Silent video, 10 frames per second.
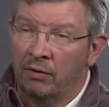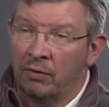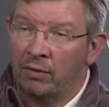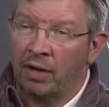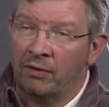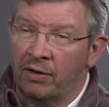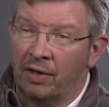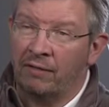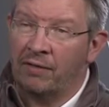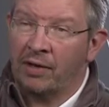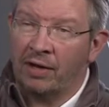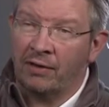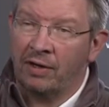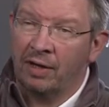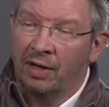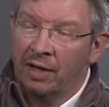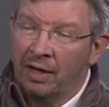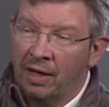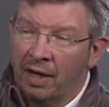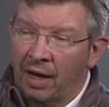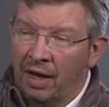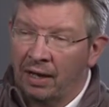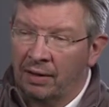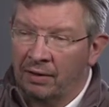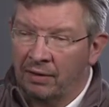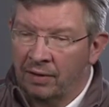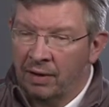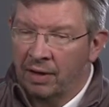2011 chassis, and